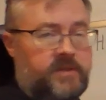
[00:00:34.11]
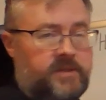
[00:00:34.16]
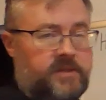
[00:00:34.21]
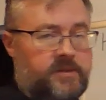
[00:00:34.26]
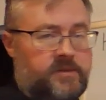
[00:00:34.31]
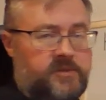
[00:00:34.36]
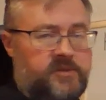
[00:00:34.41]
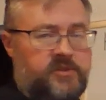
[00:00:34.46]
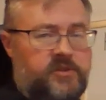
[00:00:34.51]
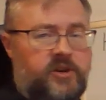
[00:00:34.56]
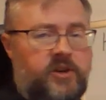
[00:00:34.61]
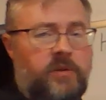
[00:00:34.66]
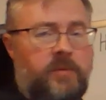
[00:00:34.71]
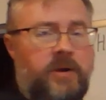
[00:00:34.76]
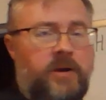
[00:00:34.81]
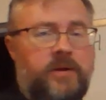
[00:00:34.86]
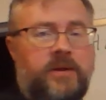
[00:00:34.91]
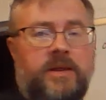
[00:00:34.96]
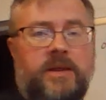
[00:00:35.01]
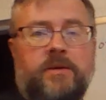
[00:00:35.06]
And let's talk
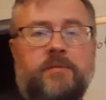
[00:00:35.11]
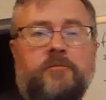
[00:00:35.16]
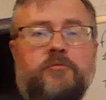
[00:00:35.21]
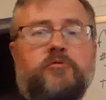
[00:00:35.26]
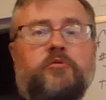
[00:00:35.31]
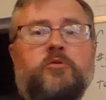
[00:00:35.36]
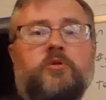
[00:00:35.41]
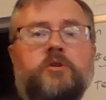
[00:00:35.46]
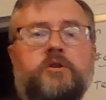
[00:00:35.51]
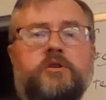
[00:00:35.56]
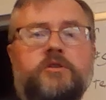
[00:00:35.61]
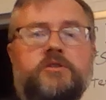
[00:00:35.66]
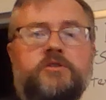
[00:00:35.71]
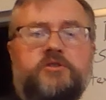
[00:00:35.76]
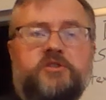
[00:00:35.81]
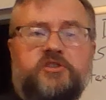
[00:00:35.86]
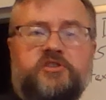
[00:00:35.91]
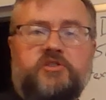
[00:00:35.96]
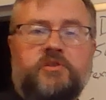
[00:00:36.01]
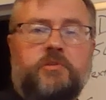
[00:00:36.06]
about him for
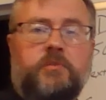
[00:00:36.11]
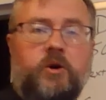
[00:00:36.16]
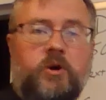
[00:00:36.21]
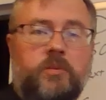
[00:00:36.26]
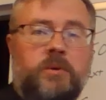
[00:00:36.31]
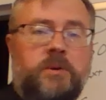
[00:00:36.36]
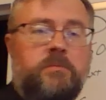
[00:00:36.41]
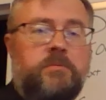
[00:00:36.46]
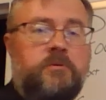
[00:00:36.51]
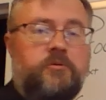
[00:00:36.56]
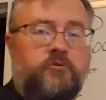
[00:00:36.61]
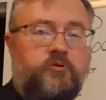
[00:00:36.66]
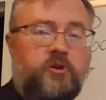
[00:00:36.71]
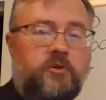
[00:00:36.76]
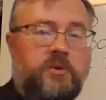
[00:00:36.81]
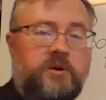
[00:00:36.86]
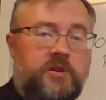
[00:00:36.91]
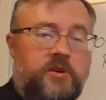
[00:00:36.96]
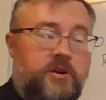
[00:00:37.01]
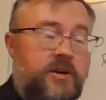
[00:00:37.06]
just a moment before
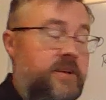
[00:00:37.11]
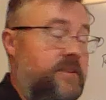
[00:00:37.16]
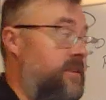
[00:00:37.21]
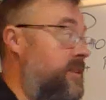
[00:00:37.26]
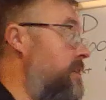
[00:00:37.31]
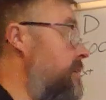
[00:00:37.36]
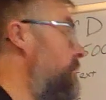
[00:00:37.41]
we look at the